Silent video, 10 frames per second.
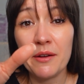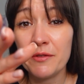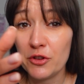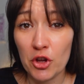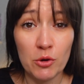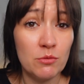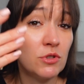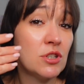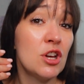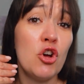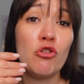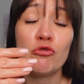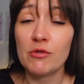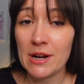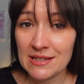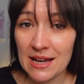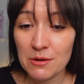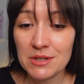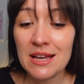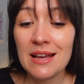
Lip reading: I zoned right out.